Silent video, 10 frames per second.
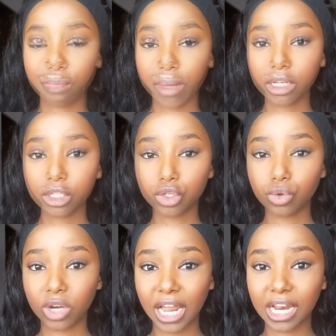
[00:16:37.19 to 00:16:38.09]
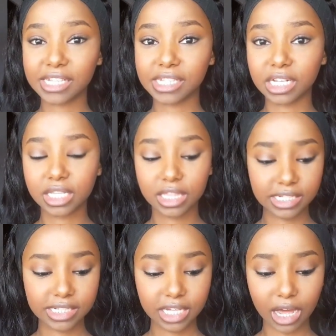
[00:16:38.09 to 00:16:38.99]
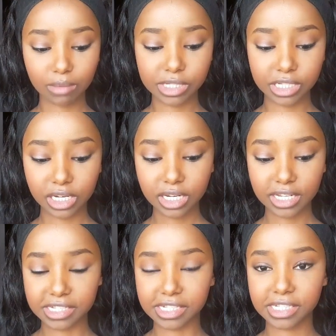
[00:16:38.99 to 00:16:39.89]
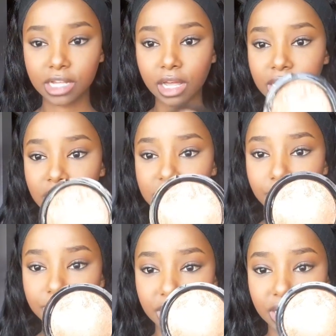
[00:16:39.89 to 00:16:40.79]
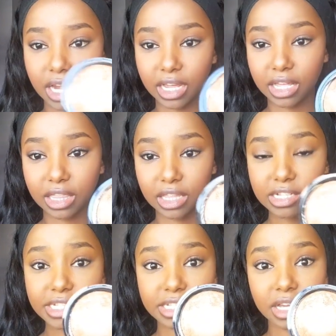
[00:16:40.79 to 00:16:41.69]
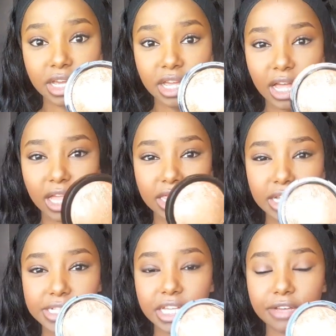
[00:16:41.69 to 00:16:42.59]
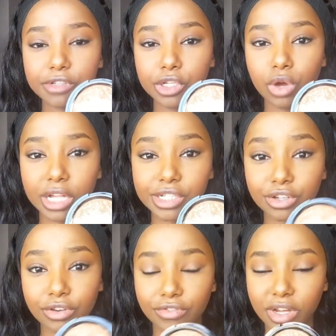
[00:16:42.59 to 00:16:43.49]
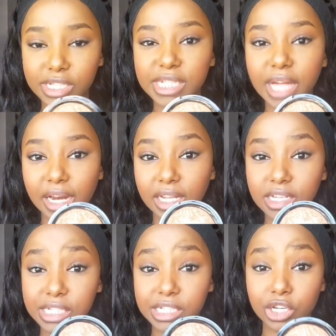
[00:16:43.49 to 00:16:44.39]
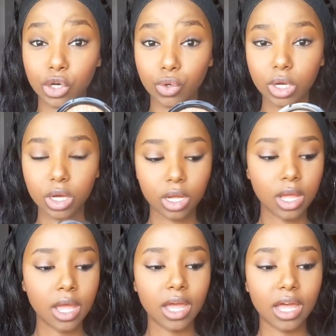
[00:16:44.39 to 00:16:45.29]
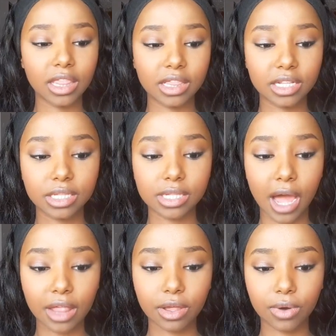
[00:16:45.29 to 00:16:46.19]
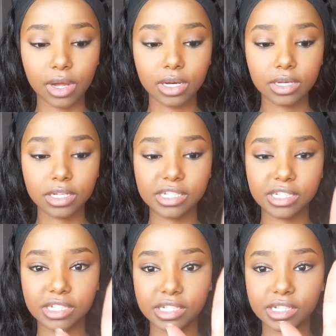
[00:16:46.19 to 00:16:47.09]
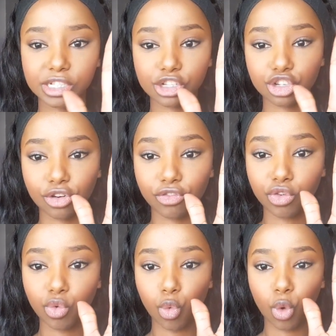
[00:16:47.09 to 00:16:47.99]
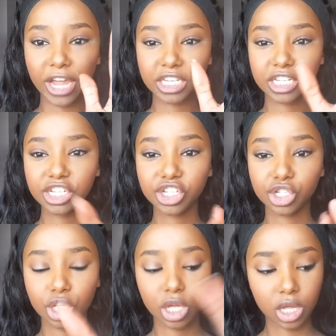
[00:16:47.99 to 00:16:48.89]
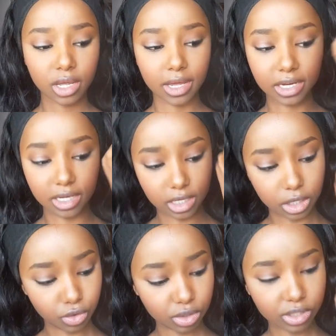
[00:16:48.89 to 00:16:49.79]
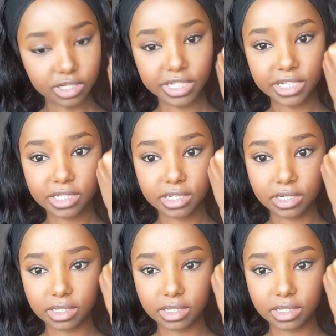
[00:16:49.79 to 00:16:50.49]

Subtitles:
Main two colors that this comes in is something like this, and this gives you a sort of sun-kissed look, and this other one is sort of whitish and it looks